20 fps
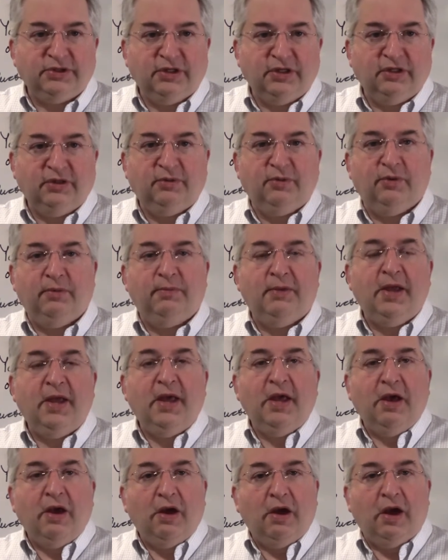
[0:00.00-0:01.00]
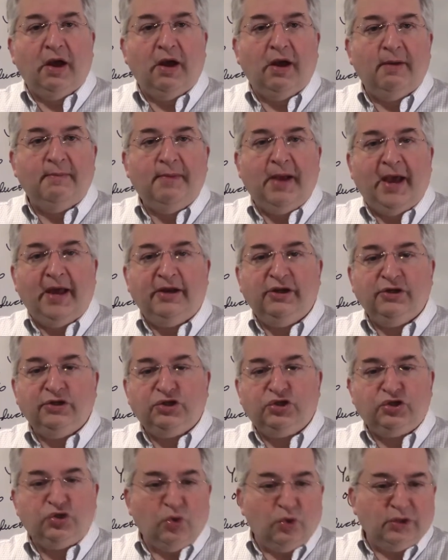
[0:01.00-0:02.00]
in the room? How do you
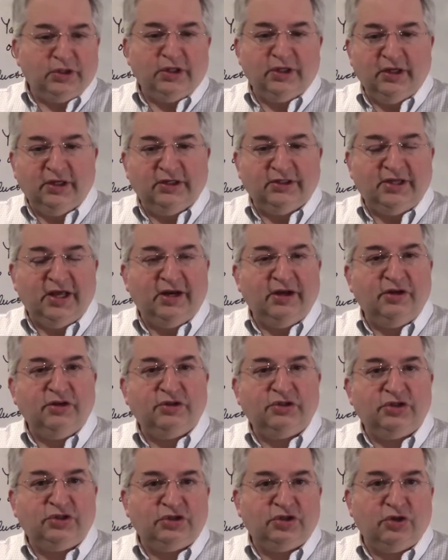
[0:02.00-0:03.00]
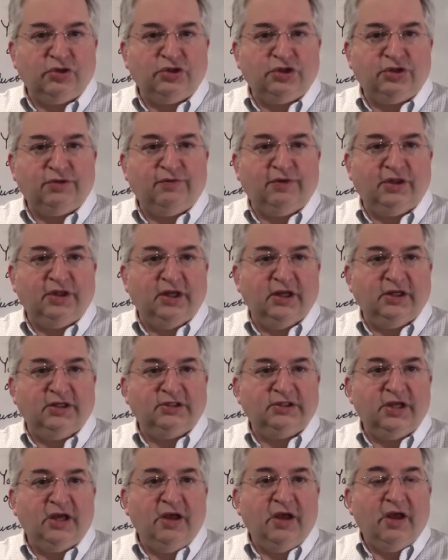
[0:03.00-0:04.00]
sort things? How do you search for
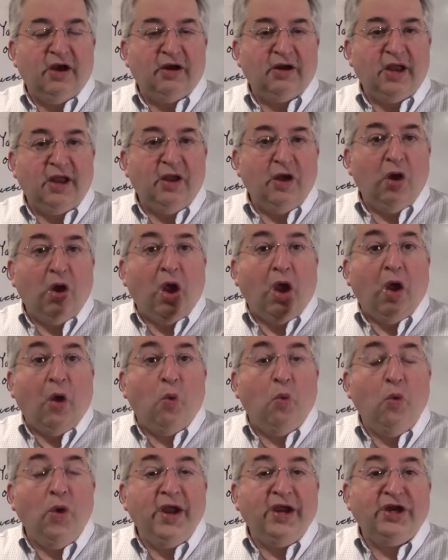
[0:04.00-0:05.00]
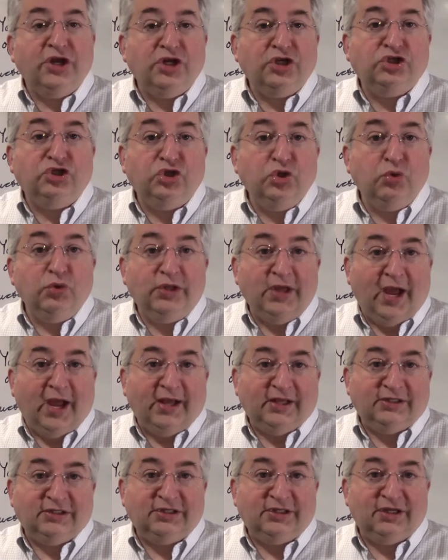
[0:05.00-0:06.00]
things? Okay? We're going to do
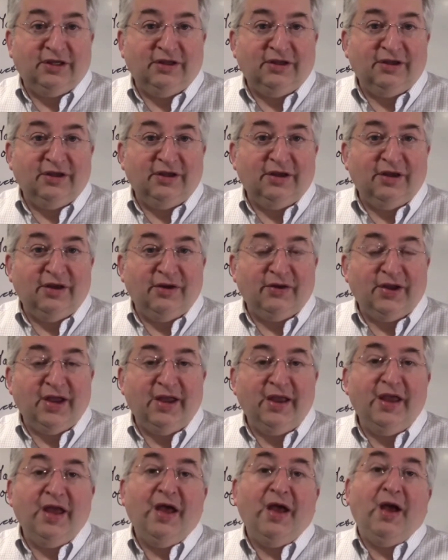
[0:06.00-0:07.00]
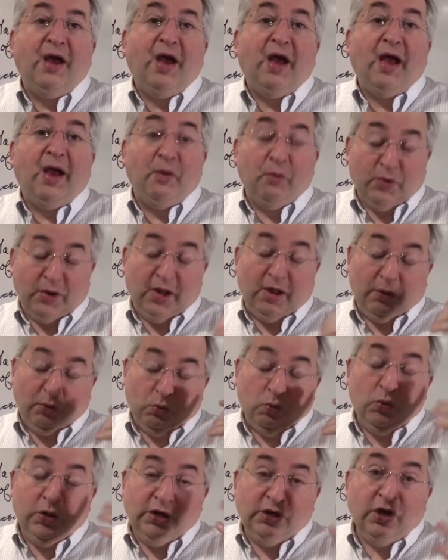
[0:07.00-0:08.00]
that. Okay?
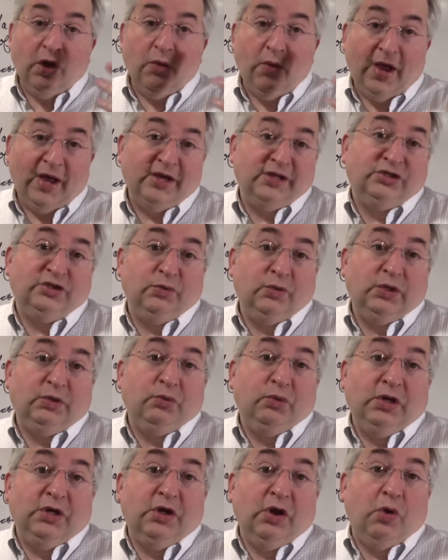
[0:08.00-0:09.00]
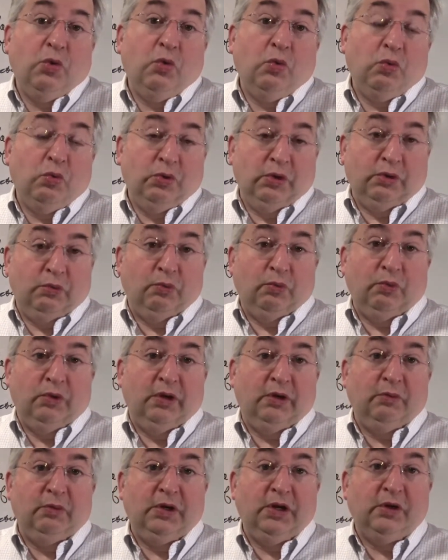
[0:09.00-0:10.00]
We know how to do it. We
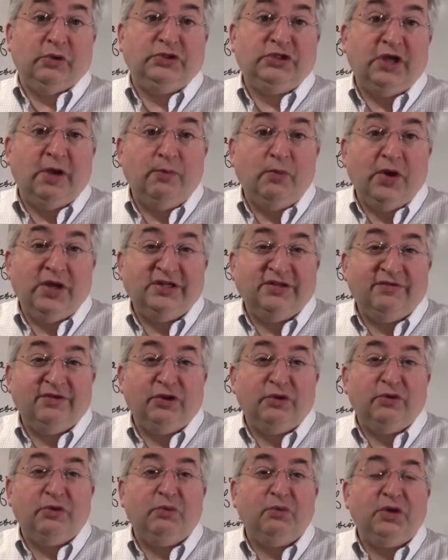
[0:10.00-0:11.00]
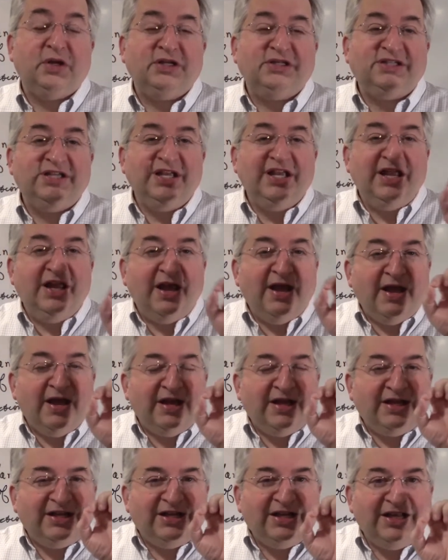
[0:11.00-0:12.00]
know some ways of doing it. We're going to see
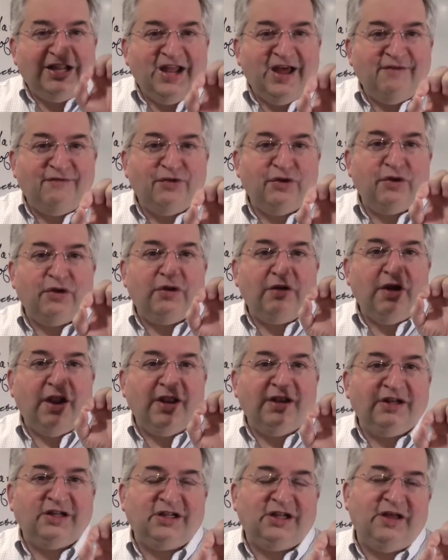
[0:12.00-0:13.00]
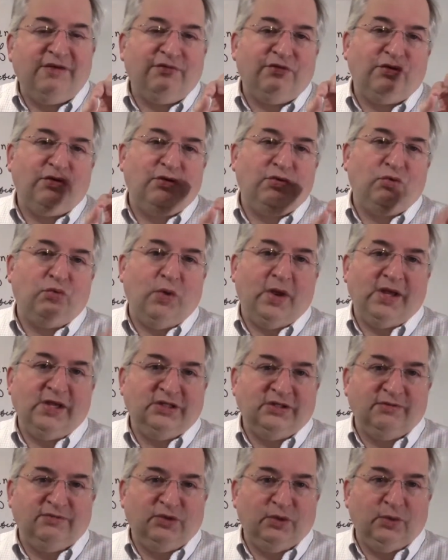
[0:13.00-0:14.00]
cleverer and cleverer
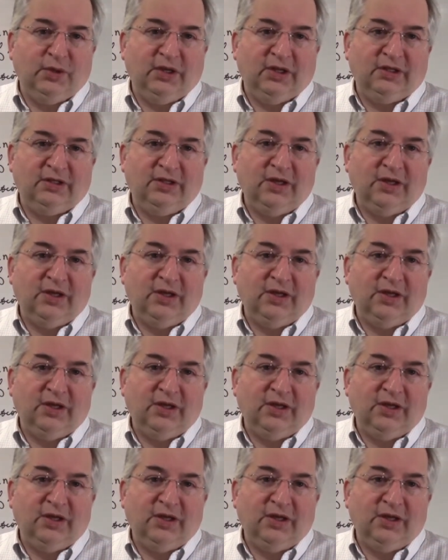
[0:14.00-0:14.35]
ways of doing it.